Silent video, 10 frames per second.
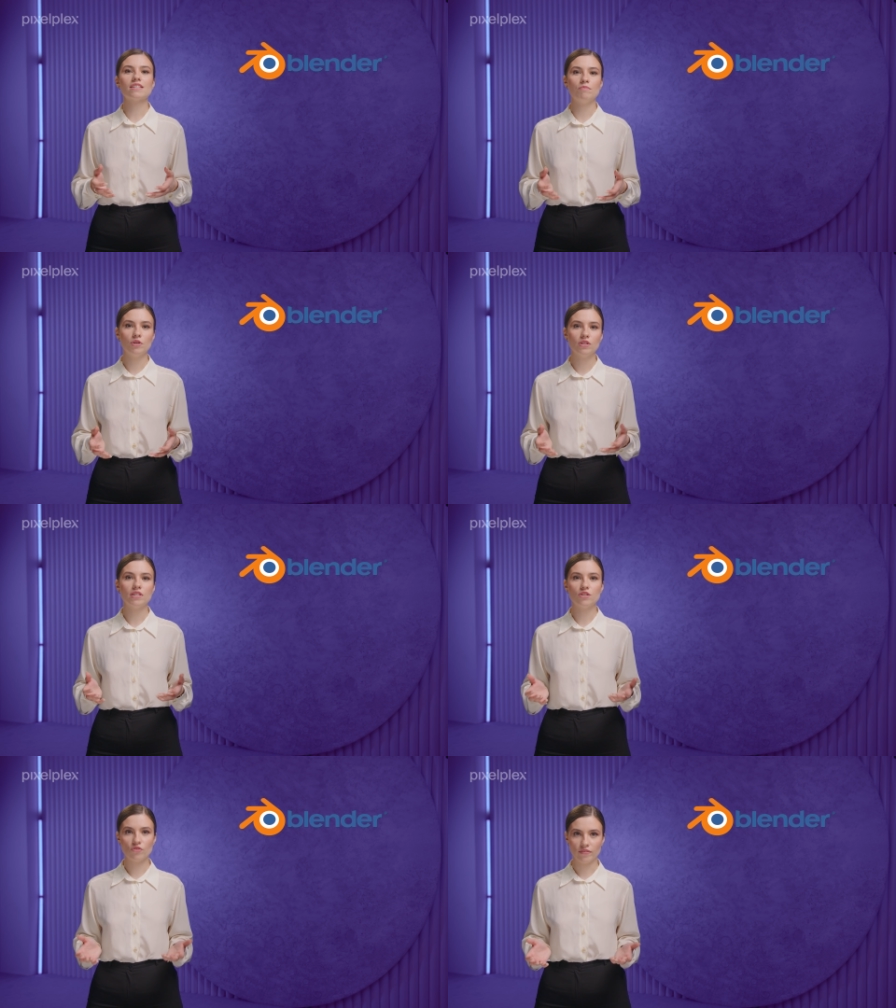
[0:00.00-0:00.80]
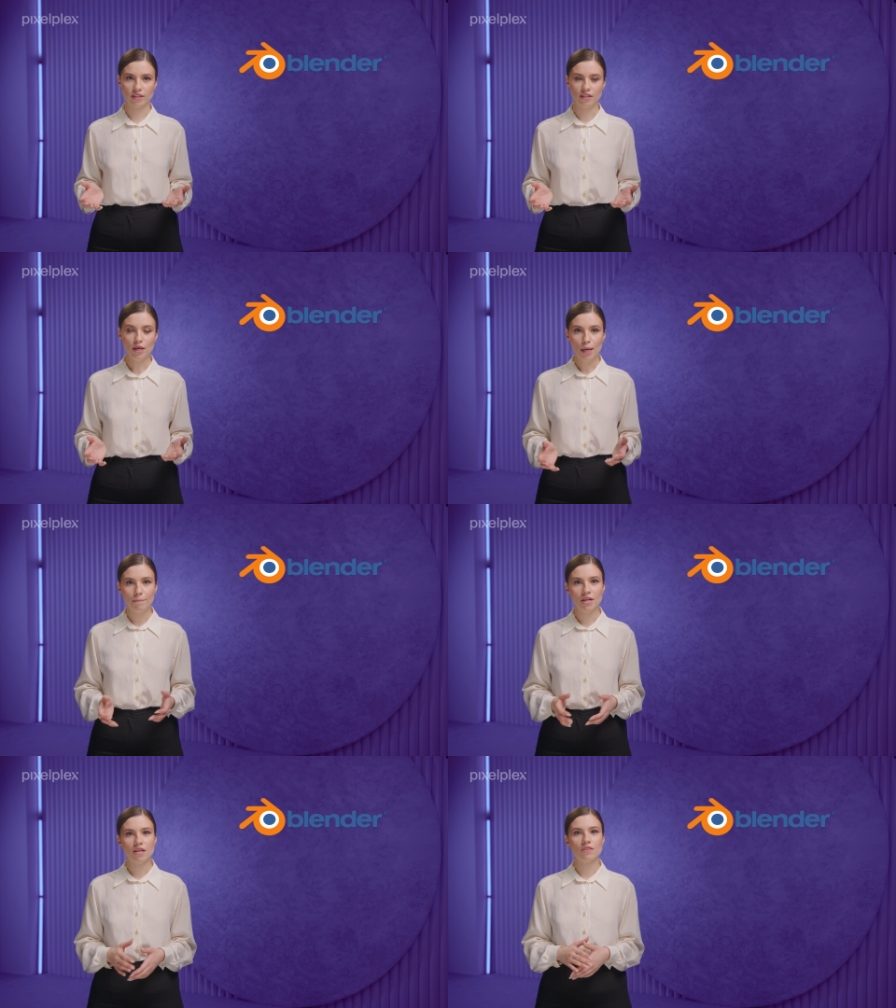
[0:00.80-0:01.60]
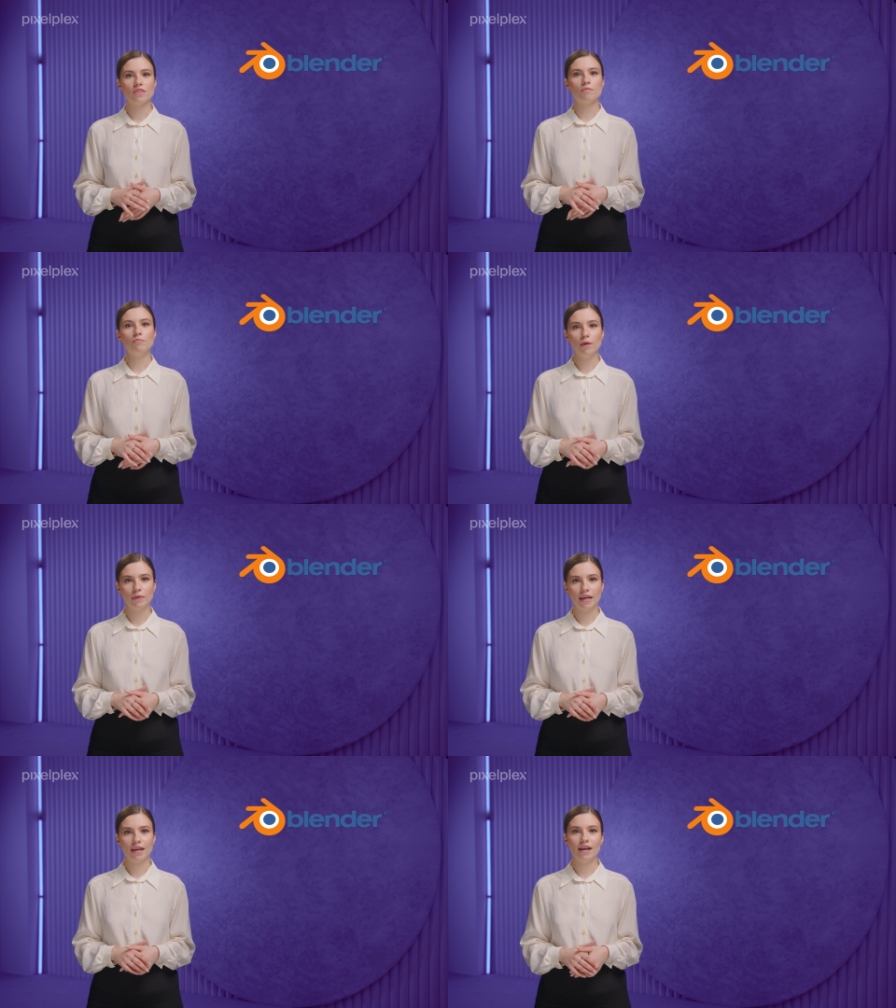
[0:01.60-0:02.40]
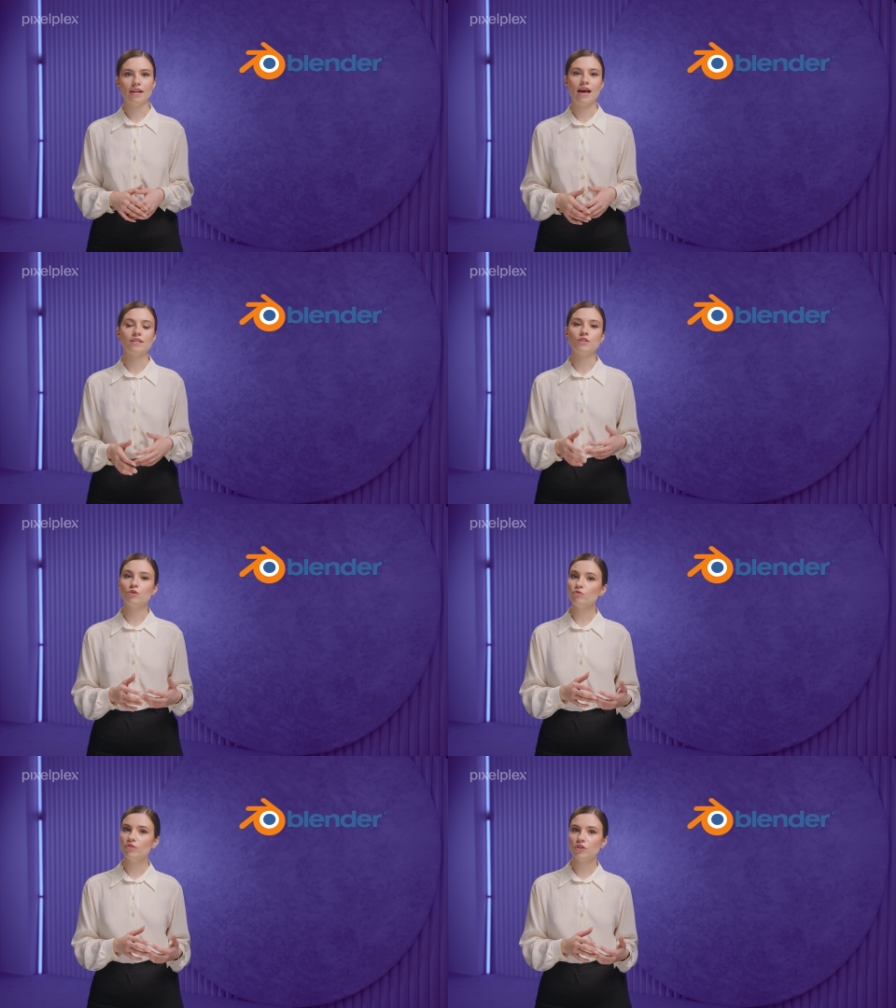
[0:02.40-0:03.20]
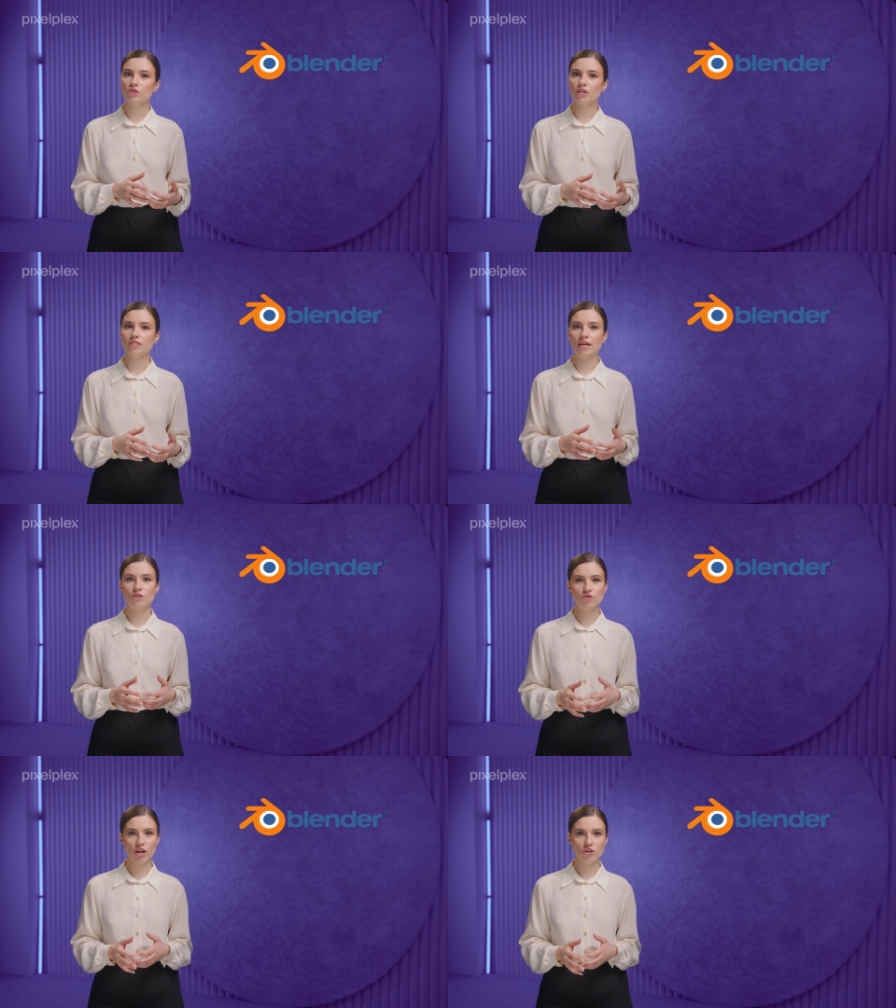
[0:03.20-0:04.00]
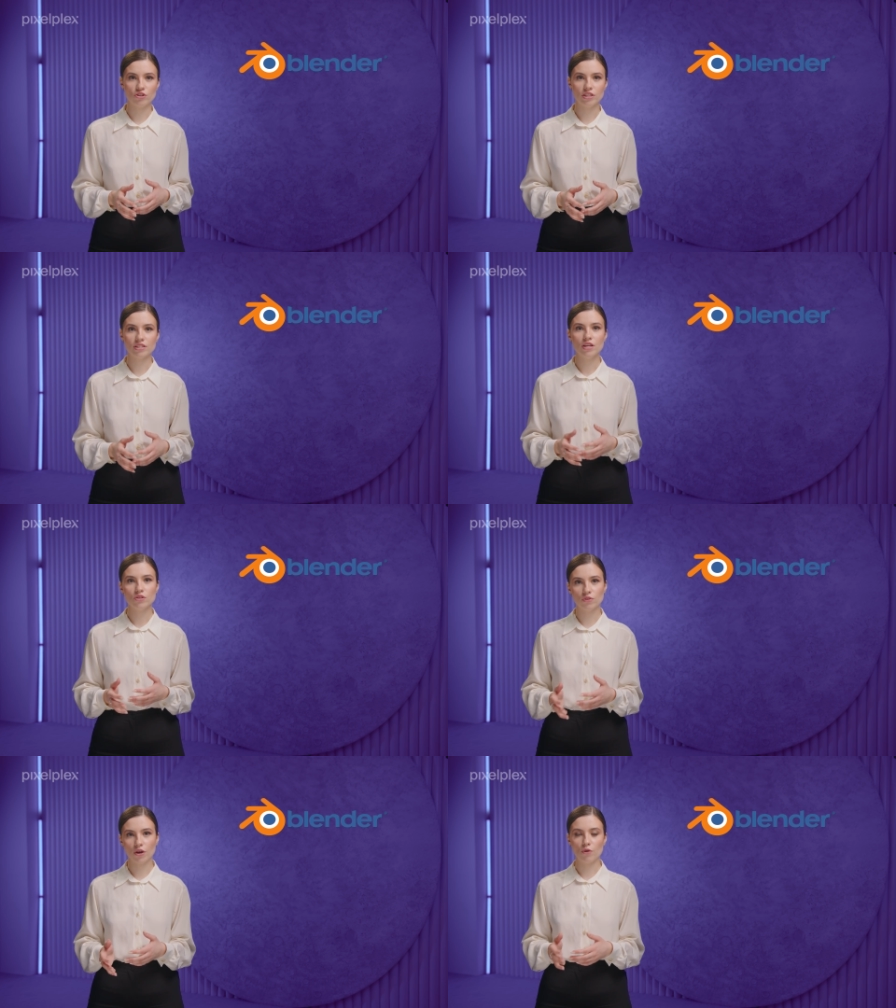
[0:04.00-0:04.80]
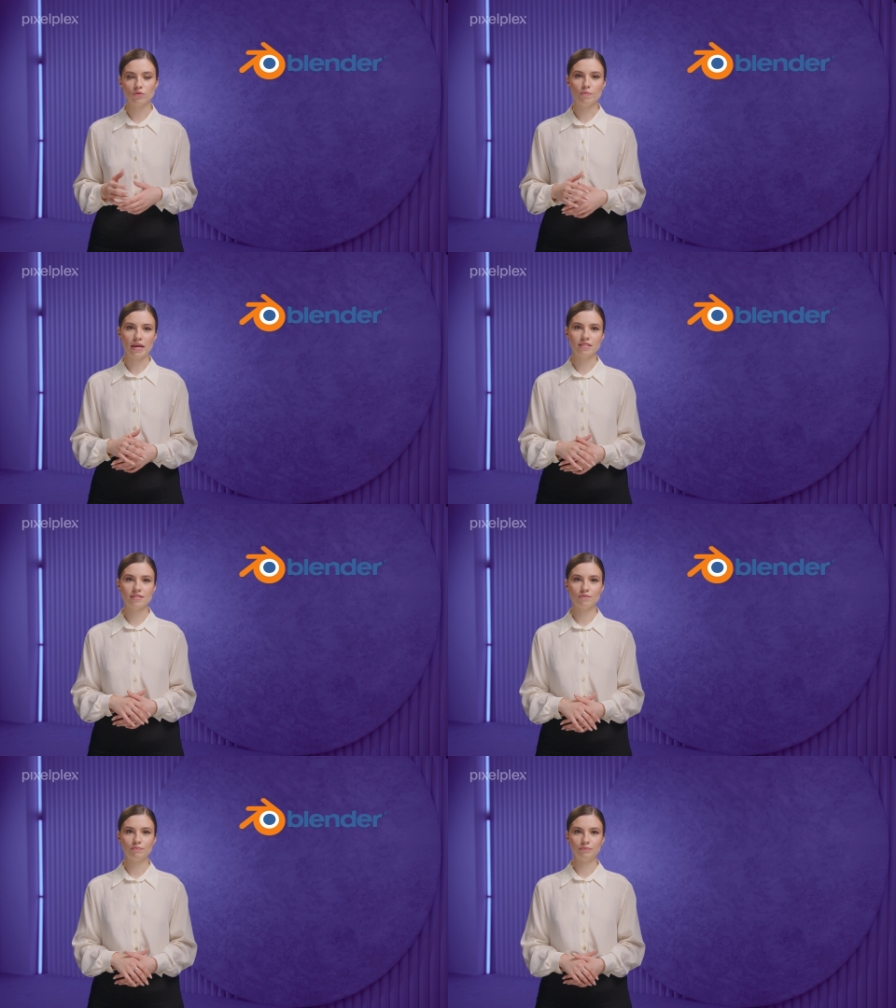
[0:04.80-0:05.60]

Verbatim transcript: is community-driven, meaning that the public can add new features and changes to the code base.